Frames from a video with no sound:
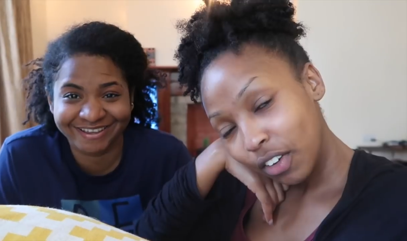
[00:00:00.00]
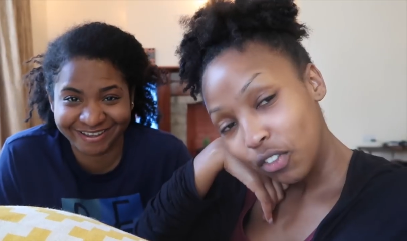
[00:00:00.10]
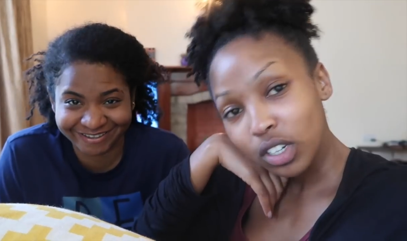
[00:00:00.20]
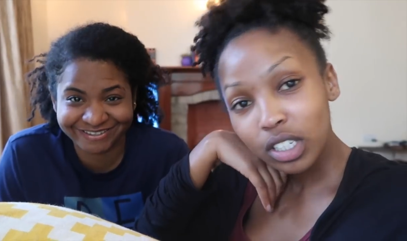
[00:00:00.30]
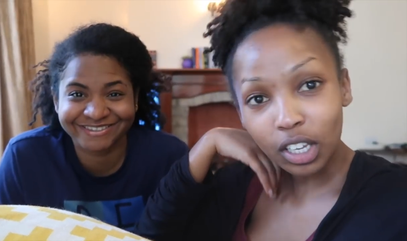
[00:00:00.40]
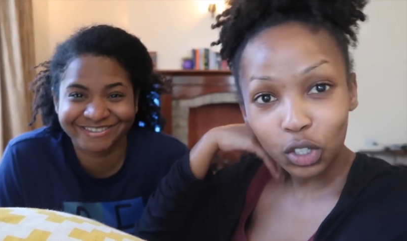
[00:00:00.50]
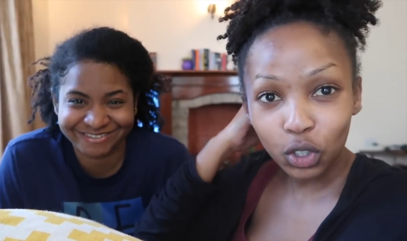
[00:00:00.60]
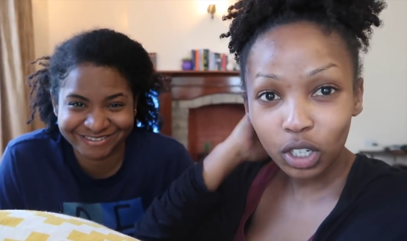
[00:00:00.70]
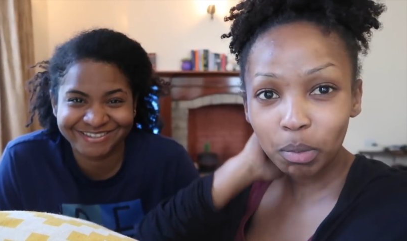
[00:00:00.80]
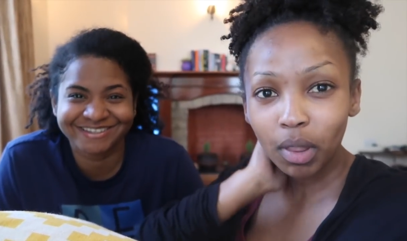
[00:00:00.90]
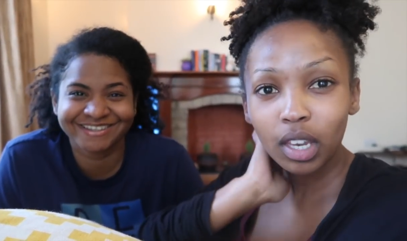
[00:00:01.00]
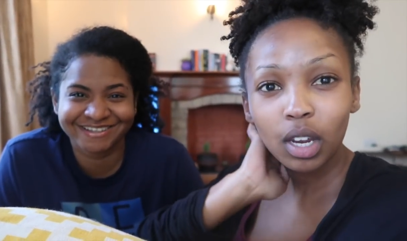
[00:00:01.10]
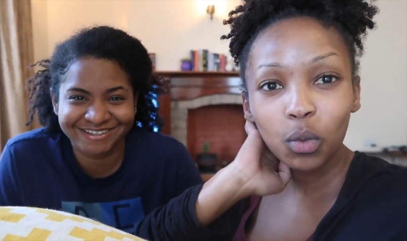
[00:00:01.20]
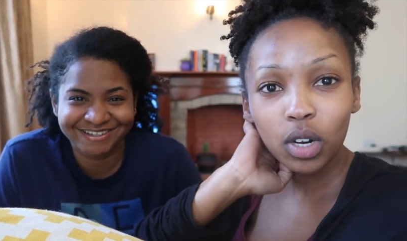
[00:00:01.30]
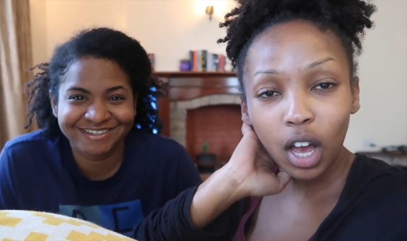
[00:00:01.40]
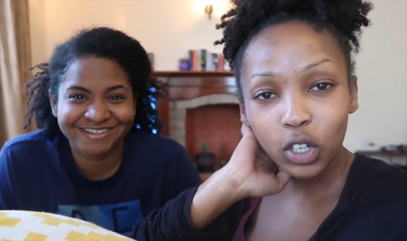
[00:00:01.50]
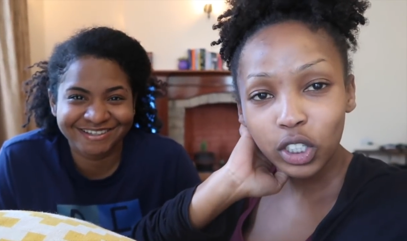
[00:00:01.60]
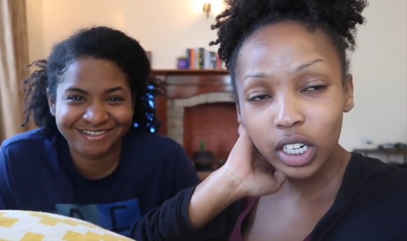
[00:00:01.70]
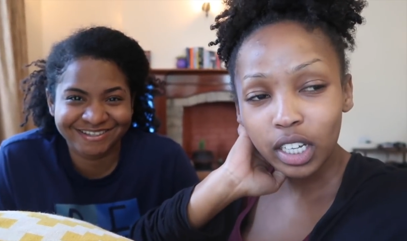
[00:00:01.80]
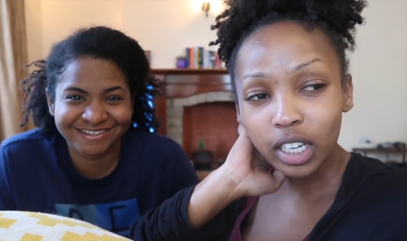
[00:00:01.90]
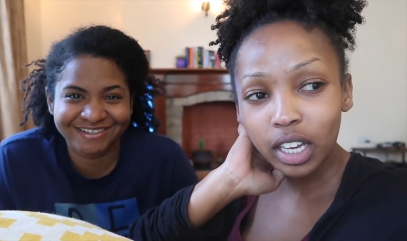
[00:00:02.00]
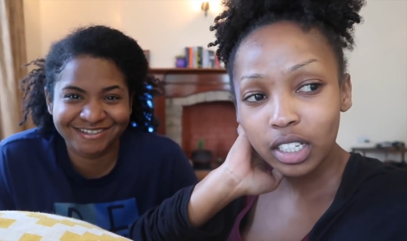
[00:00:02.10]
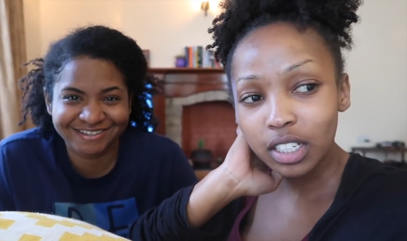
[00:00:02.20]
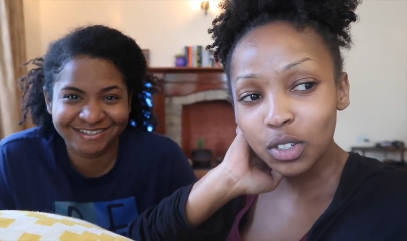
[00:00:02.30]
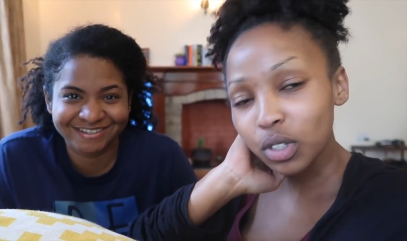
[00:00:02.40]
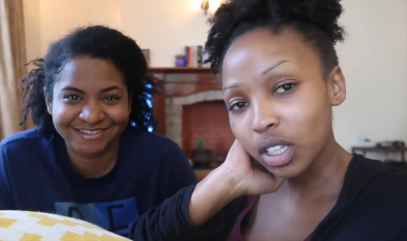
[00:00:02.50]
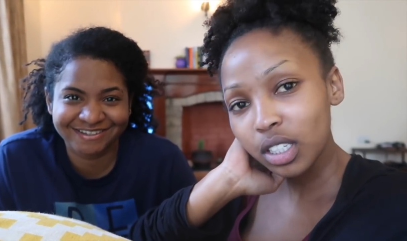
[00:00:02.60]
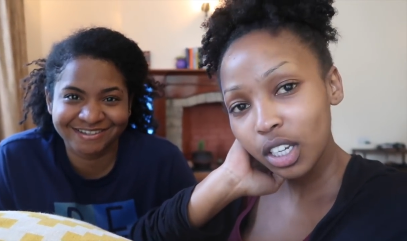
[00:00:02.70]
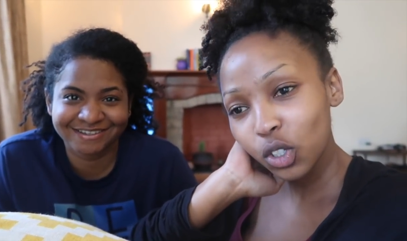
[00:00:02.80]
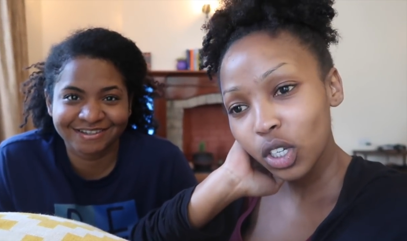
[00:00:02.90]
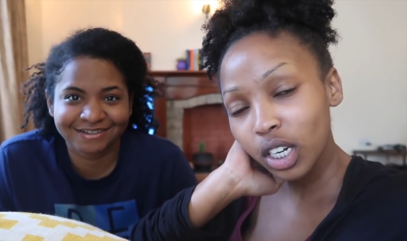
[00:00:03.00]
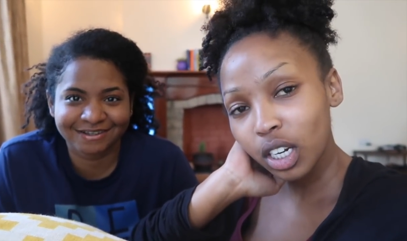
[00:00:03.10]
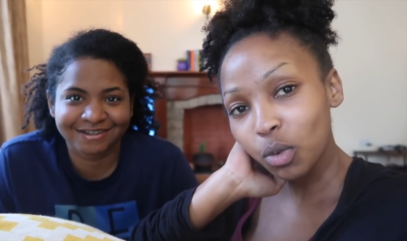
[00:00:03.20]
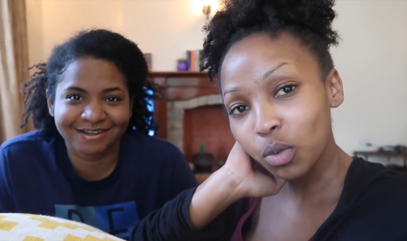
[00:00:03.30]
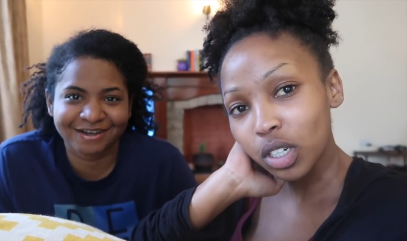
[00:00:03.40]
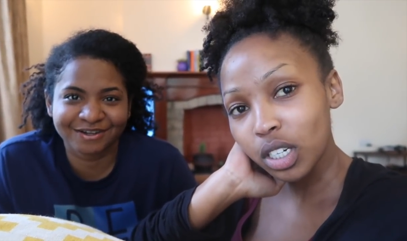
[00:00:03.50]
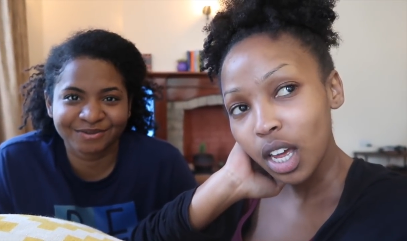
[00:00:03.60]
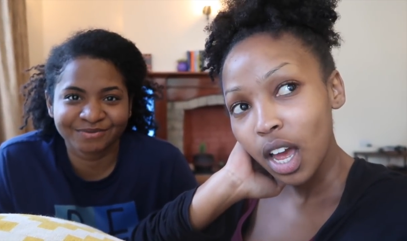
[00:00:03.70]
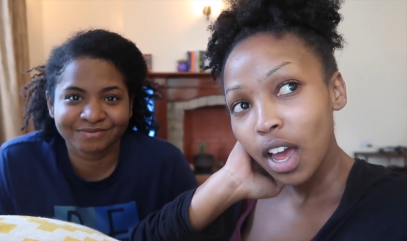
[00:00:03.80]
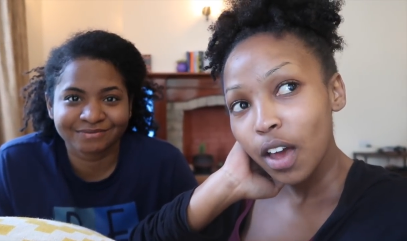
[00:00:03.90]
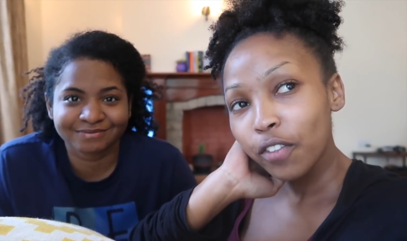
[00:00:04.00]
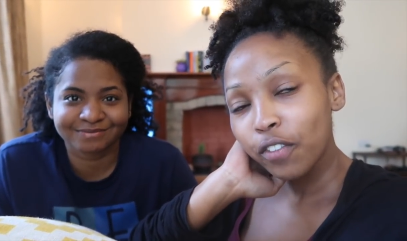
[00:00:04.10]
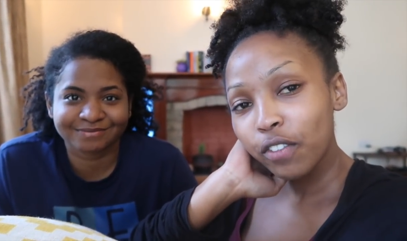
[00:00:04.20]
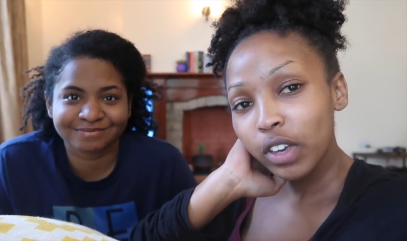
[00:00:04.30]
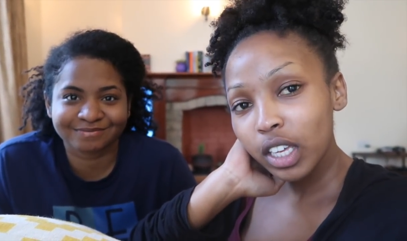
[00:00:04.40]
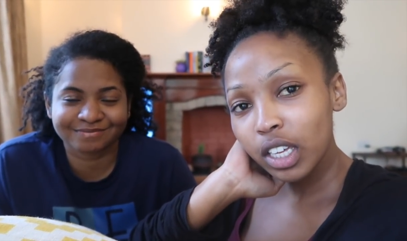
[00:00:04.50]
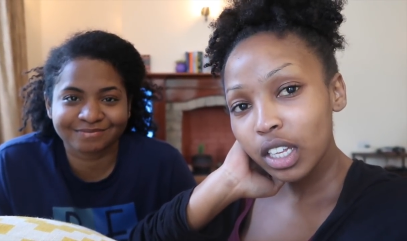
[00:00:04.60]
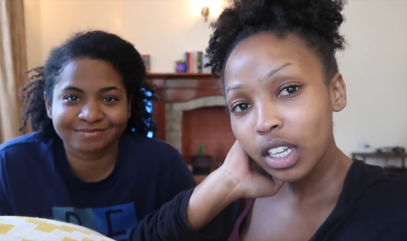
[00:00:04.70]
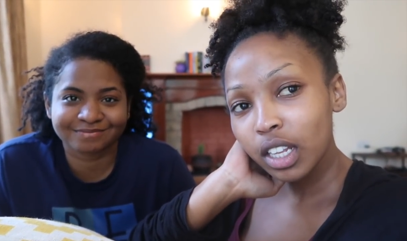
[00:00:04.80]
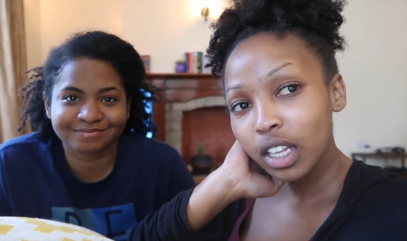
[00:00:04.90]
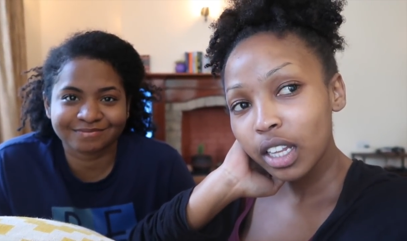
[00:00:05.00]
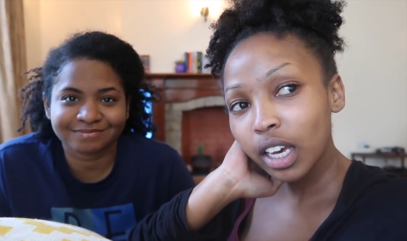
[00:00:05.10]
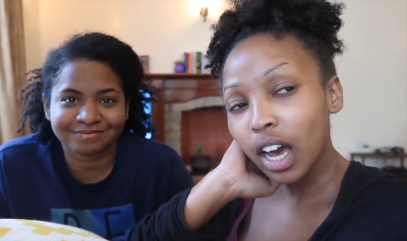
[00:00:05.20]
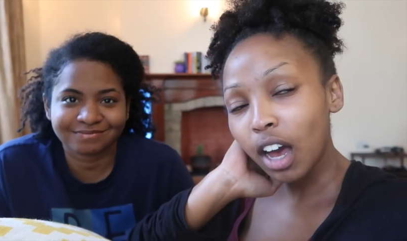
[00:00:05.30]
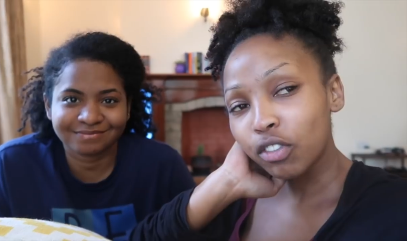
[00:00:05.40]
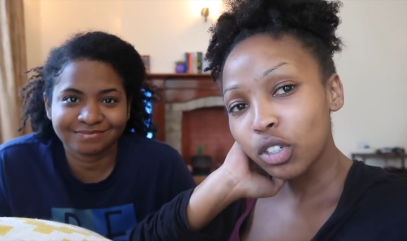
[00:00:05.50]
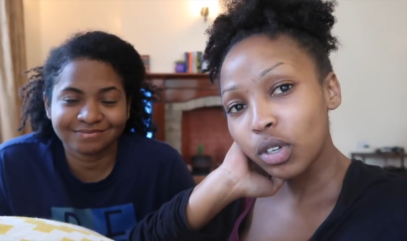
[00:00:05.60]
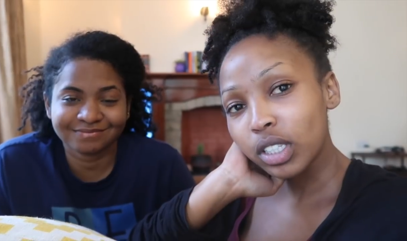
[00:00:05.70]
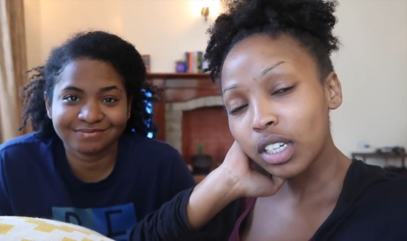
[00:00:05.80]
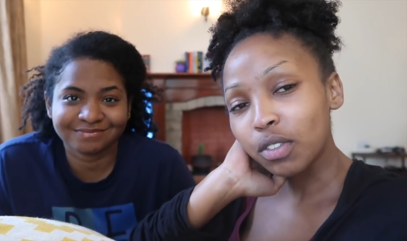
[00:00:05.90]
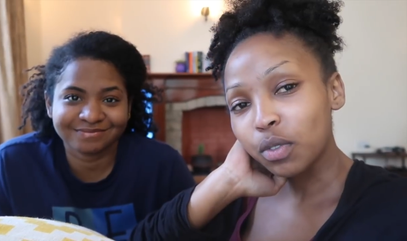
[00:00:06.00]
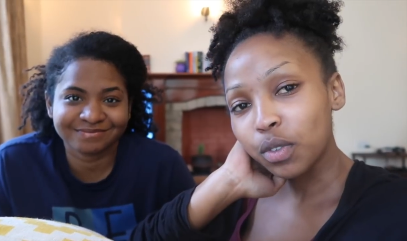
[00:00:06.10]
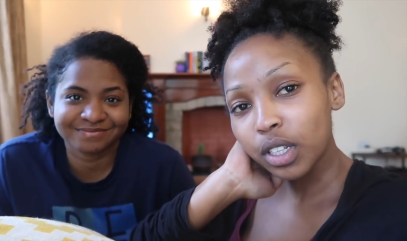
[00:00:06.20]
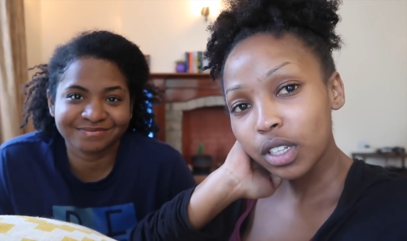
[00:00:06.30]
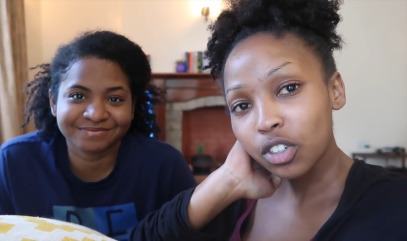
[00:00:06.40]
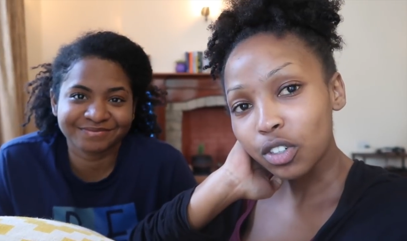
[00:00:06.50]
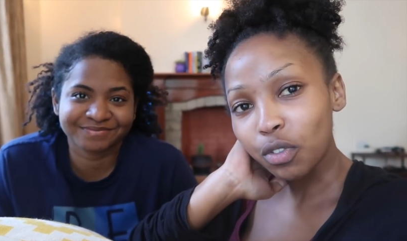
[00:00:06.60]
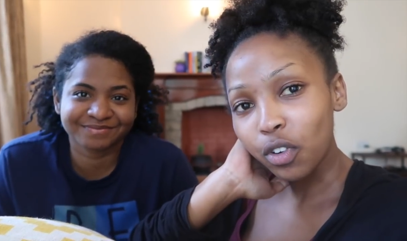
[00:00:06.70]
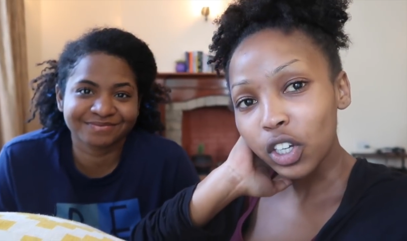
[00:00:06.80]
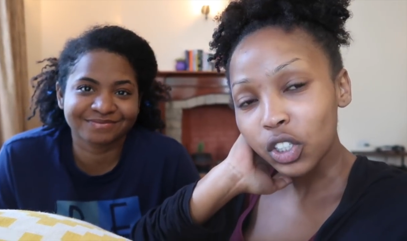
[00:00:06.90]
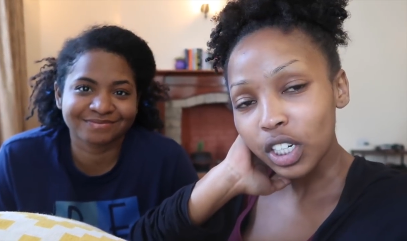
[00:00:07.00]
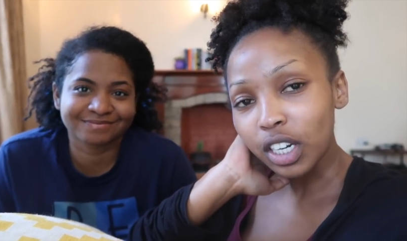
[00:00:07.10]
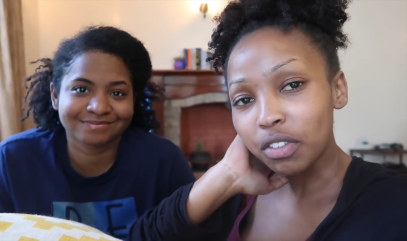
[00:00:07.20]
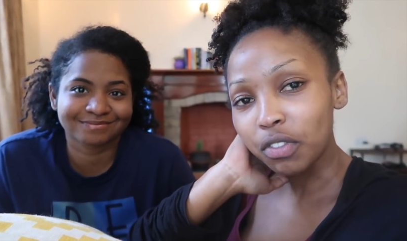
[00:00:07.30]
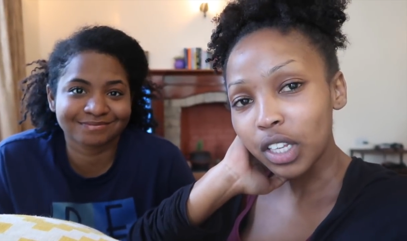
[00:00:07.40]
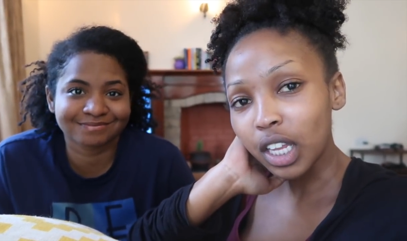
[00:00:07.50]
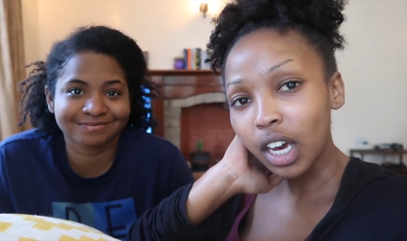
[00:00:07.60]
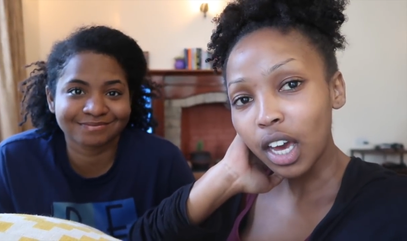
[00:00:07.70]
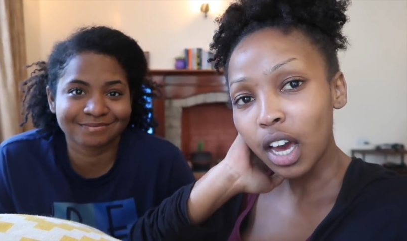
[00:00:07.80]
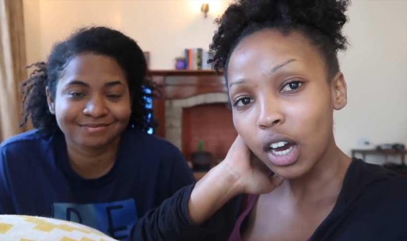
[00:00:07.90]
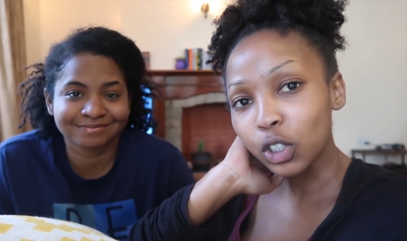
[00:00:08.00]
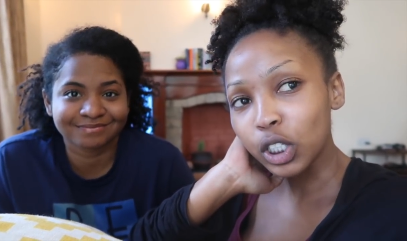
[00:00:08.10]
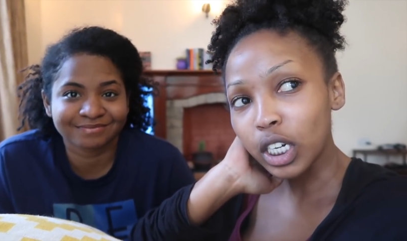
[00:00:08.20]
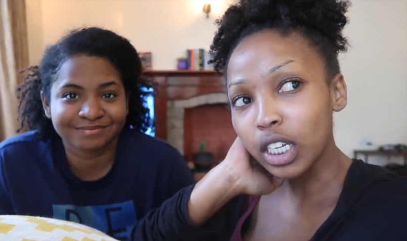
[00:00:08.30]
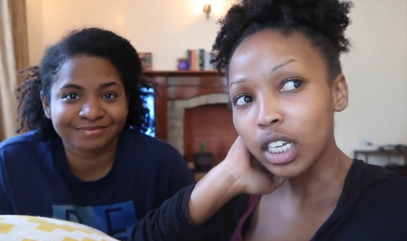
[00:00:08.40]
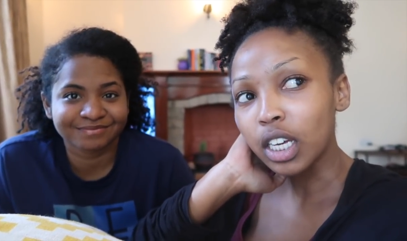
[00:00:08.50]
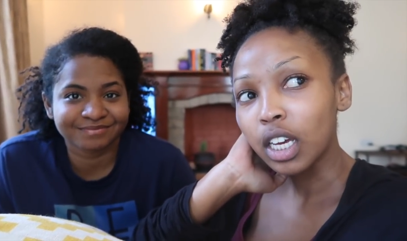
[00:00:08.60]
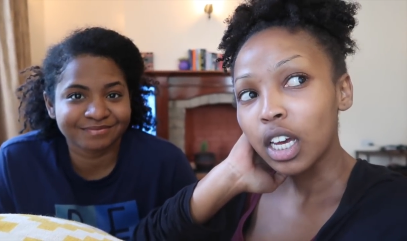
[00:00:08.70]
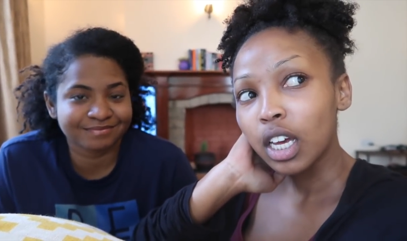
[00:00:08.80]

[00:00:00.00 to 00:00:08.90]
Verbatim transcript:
Speaker 1: every session, but then I would actually get into the session and I would oh feel like afterwards I'd feel refreshed and I'd feel like I actually